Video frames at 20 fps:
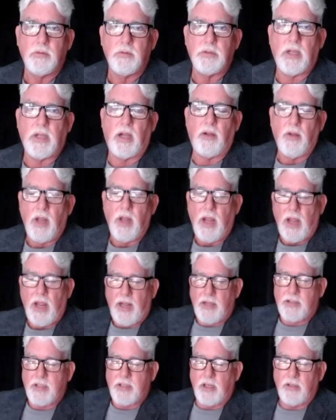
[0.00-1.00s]
Yeah.
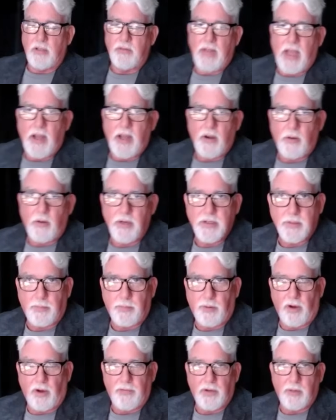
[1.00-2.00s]
It's not always
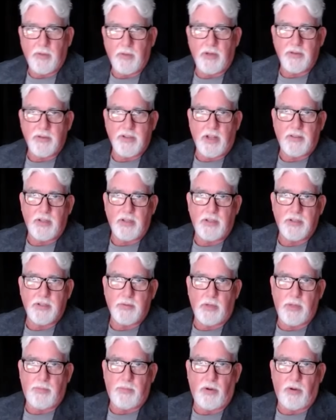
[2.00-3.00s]
perfect. I mean, there's nothing that's
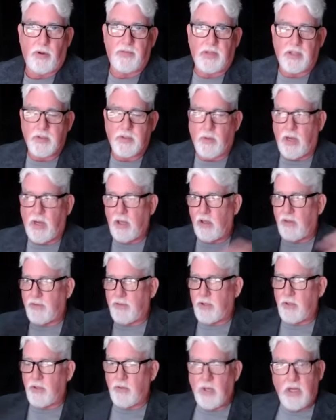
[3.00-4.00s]
really perfect. That's why I love
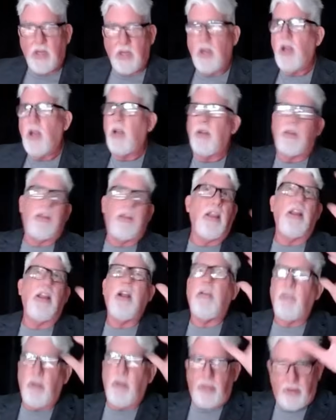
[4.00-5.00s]
to get
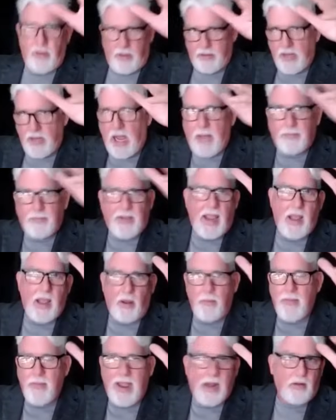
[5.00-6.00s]
everything top
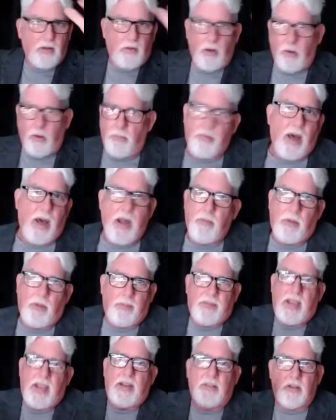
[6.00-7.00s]
down, macro, bottom
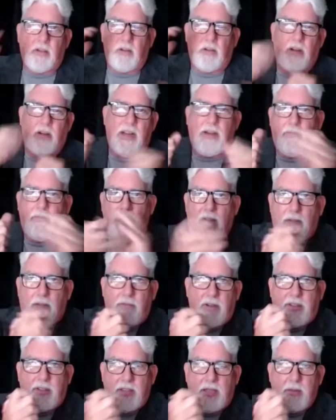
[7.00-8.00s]
up, technical, and have
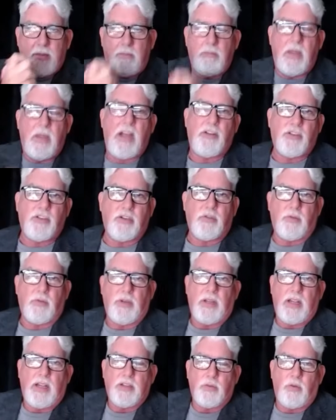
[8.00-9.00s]
everything mesh.
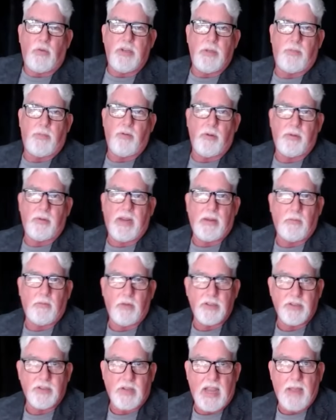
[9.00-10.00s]
And that's when you put
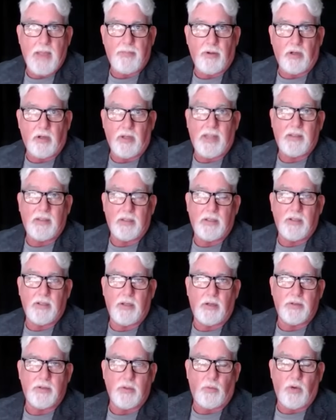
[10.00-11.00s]
risk capital,
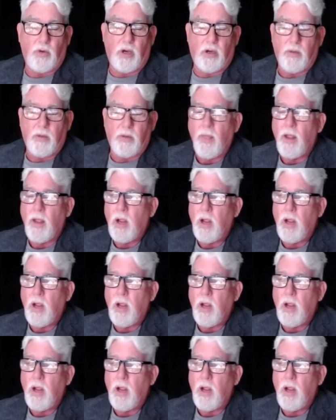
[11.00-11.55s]
to work.